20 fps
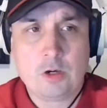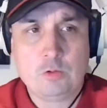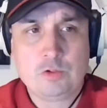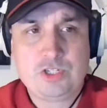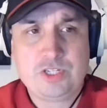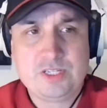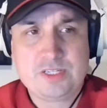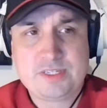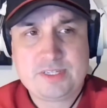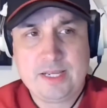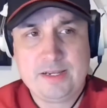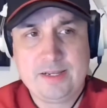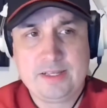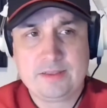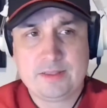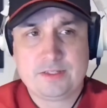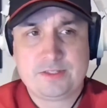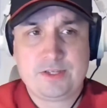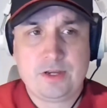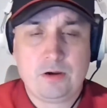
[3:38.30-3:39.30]
coaches
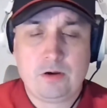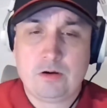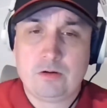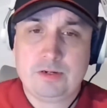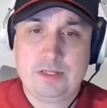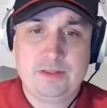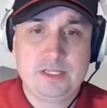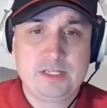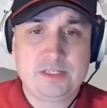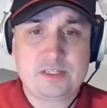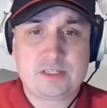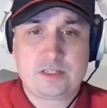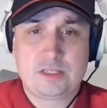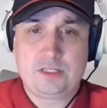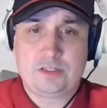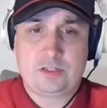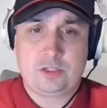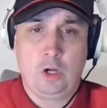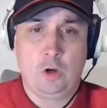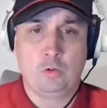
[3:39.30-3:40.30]
setting the tone, and
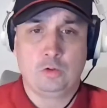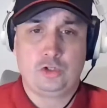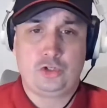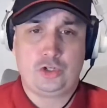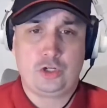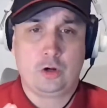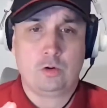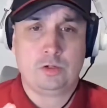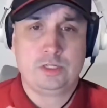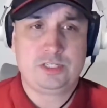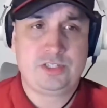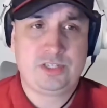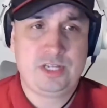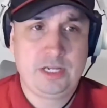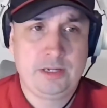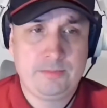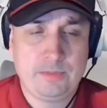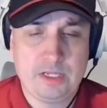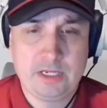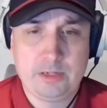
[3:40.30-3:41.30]
this coach showed his
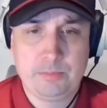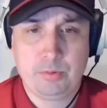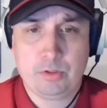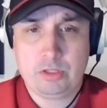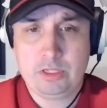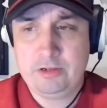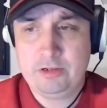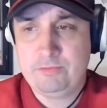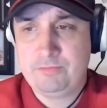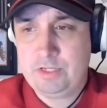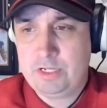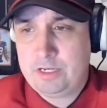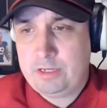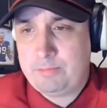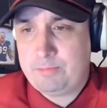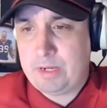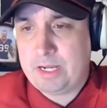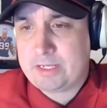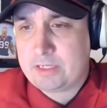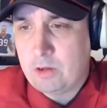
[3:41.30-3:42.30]
team that he believed in
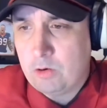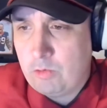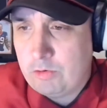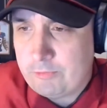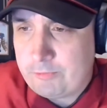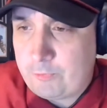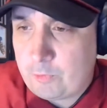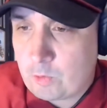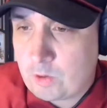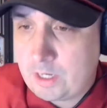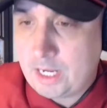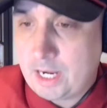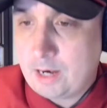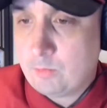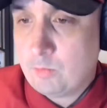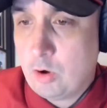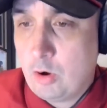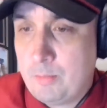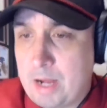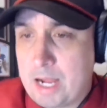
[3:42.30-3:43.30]
him by going for it. I
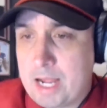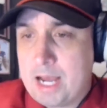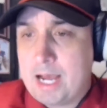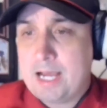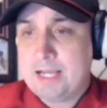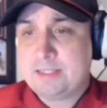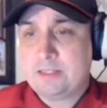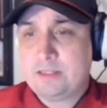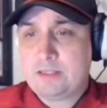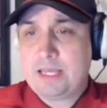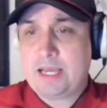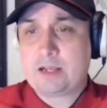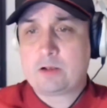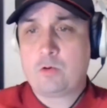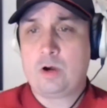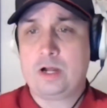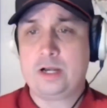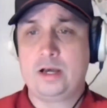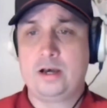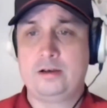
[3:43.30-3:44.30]
roll my eyes at that
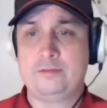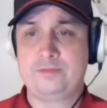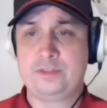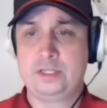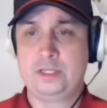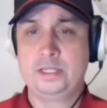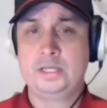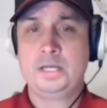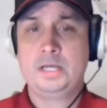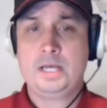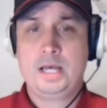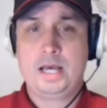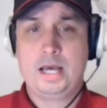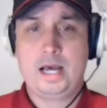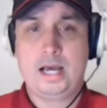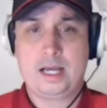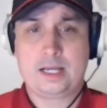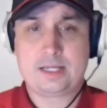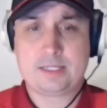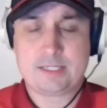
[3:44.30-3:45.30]
quite often
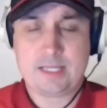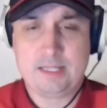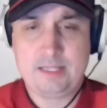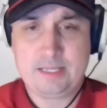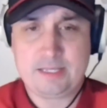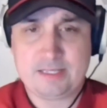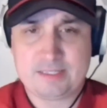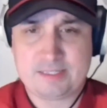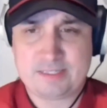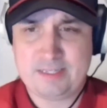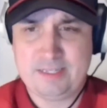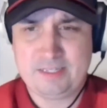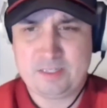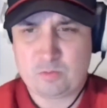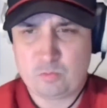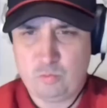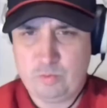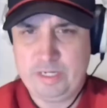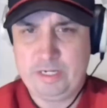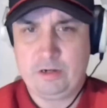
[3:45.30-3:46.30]
because I think
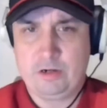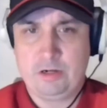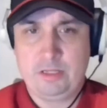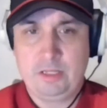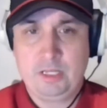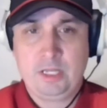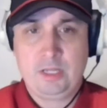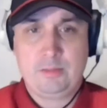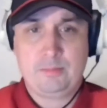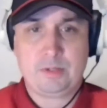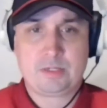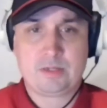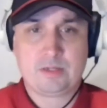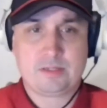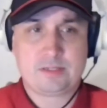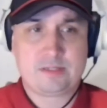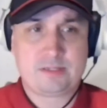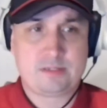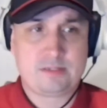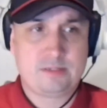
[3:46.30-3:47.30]
it's weird
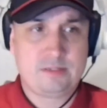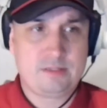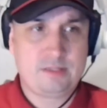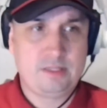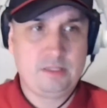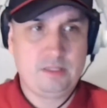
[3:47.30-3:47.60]
because